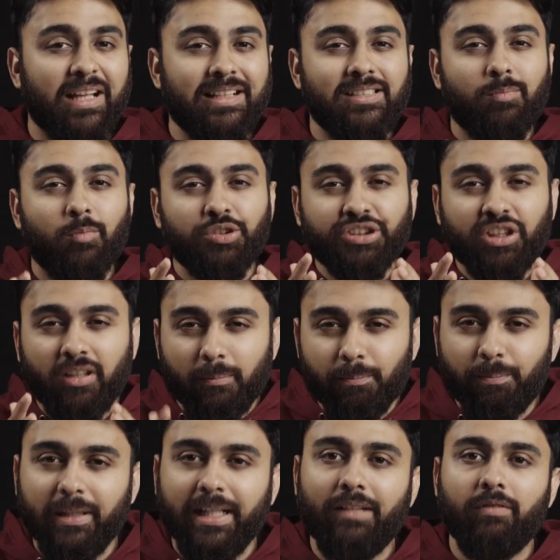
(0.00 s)
is the most
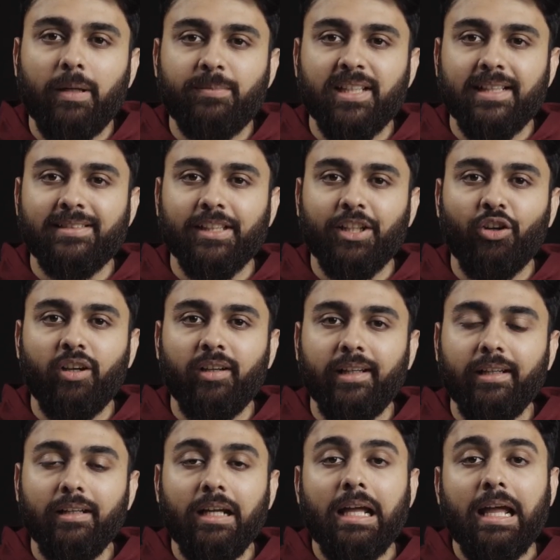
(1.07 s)
complete website
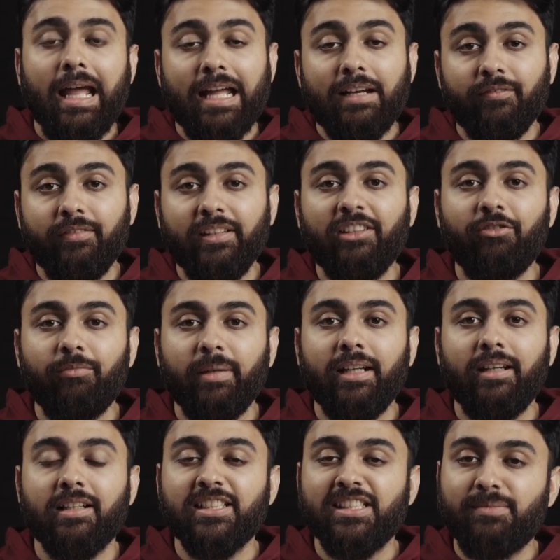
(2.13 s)
security and we've
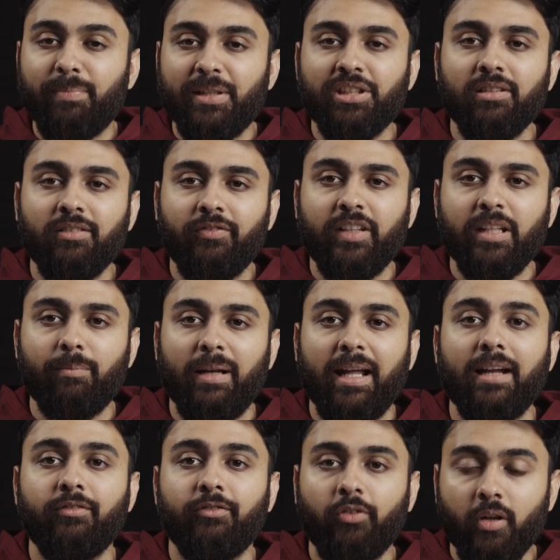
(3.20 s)
made a special free
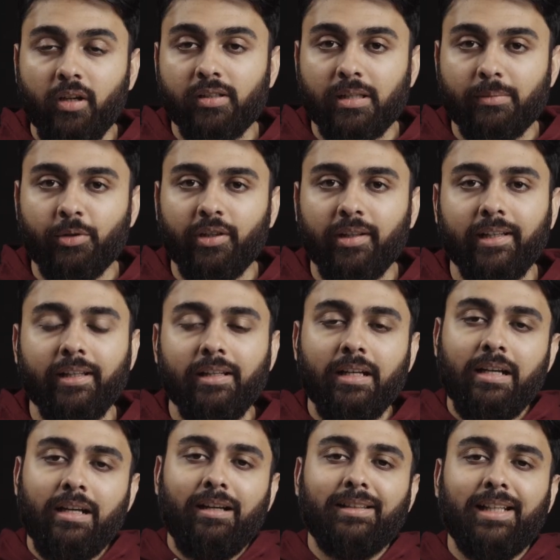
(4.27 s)
plan for our community
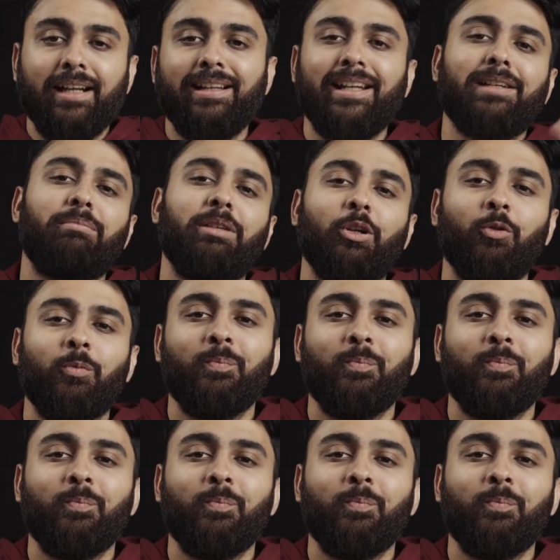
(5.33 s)
that I'll link below.